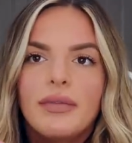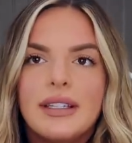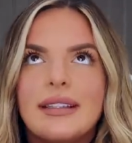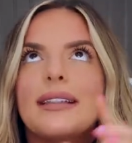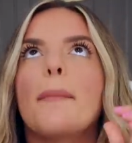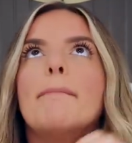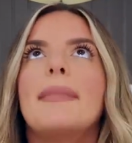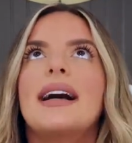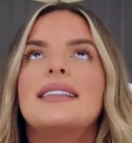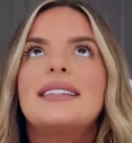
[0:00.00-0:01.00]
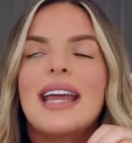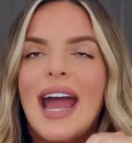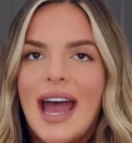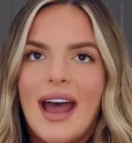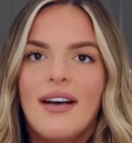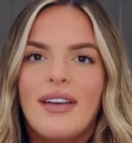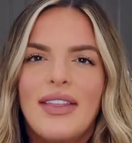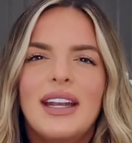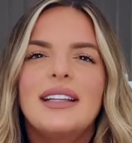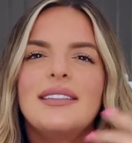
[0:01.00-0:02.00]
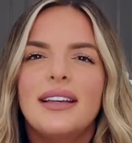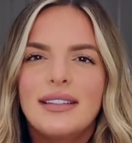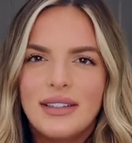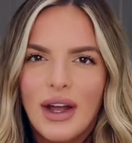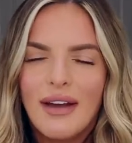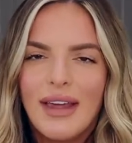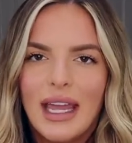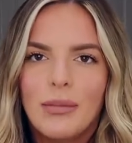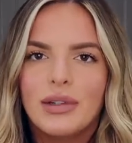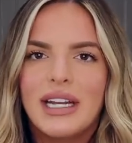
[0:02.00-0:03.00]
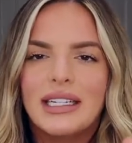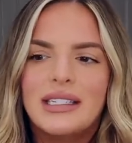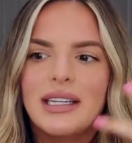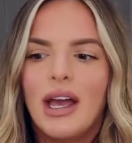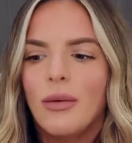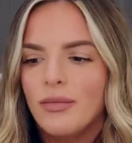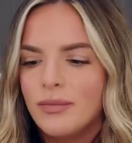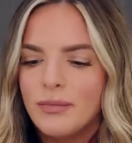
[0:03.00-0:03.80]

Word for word: This is a must have. And then it does still have that heat protectant to help